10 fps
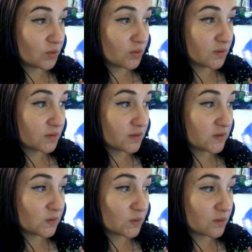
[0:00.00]
more
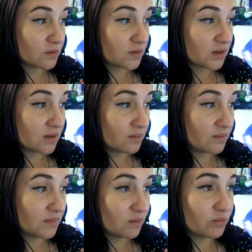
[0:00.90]
sort of
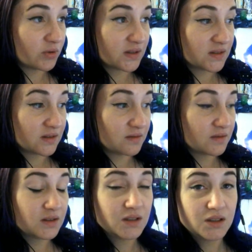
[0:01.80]

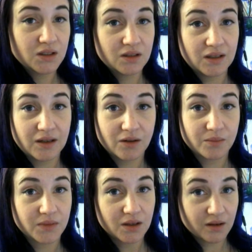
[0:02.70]
impressive.
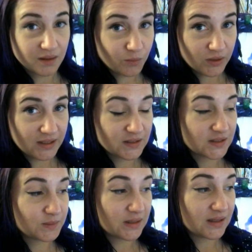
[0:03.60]
Now, I'm willing
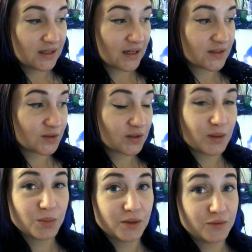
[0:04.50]
to spend the extra
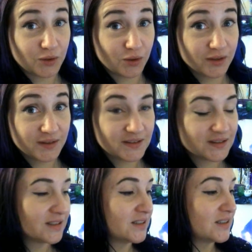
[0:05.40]
couple of
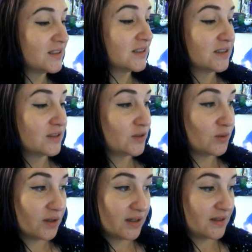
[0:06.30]
dollars
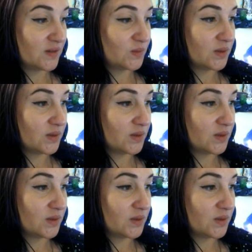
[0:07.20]
to hire this